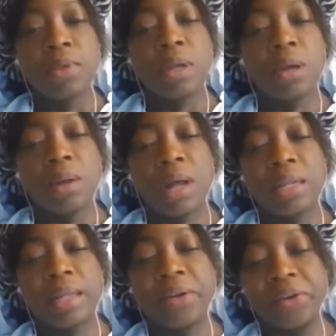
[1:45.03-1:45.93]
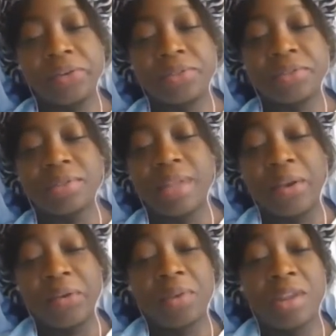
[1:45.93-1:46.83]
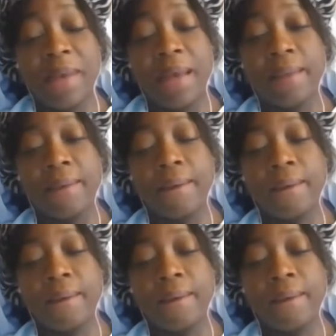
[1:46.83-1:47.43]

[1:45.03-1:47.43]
oh god, that hurts. That hurt really bad.